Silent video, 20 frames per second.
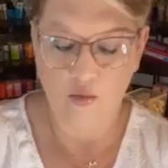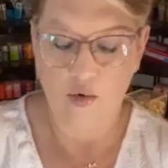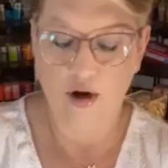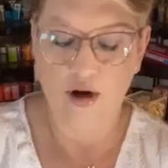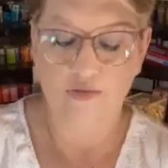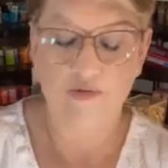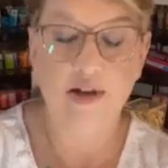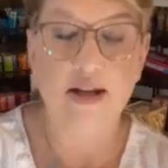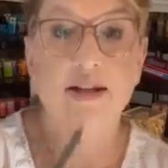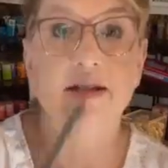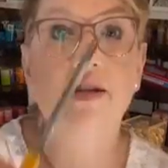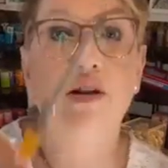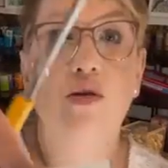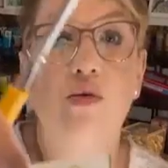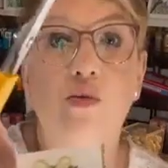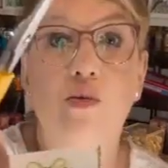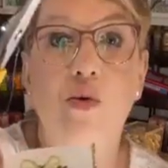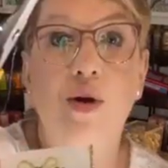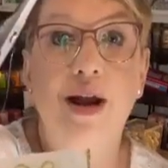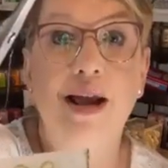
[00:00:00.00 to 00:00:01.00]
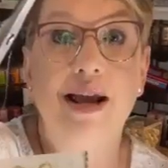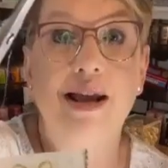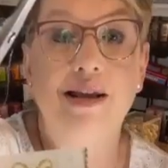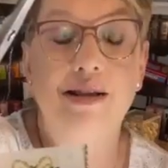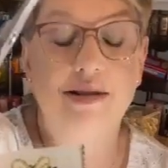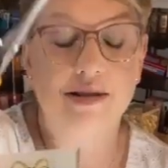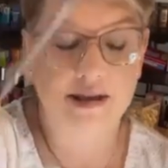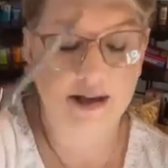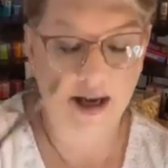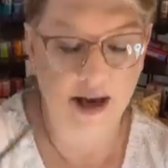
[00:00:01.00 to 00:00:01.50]
one of these little
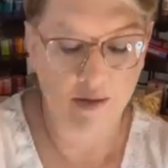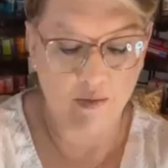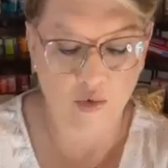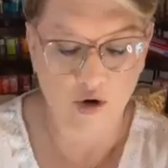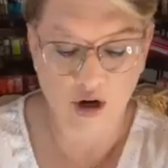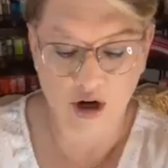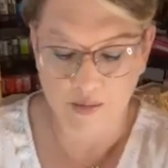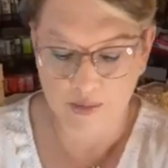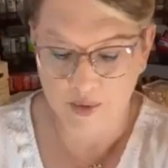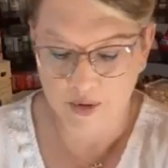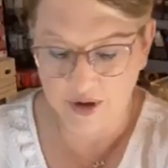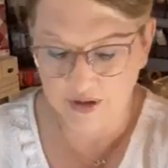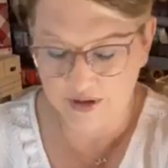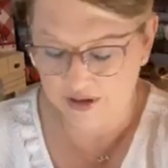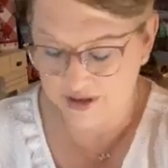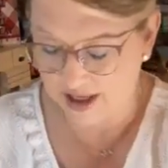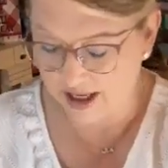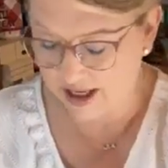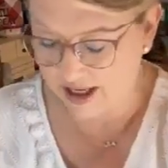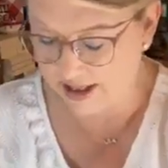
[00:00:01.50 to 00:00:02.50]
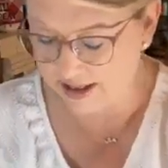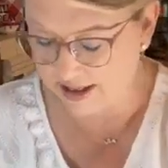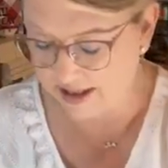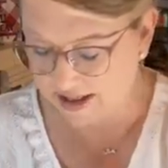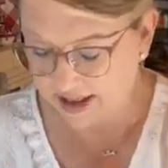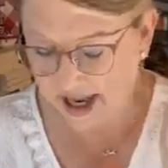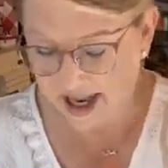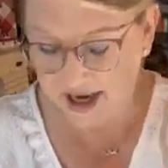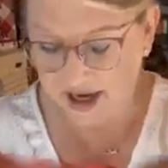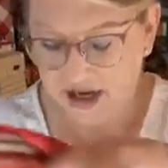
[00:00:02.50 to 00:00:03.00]
wreaths. And we're going to put this.
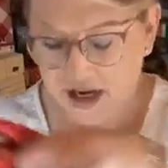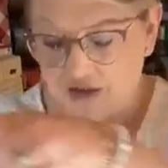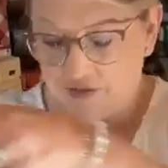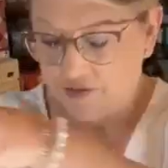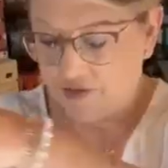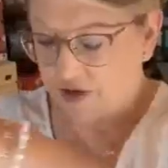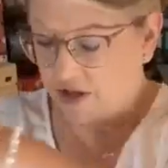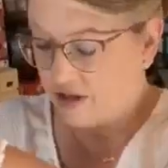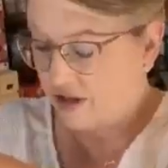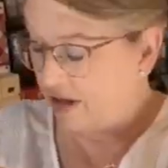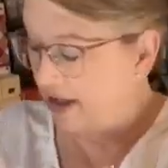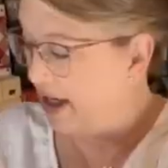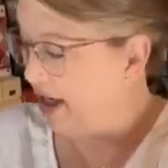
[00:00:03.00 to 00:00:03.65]
It's got enough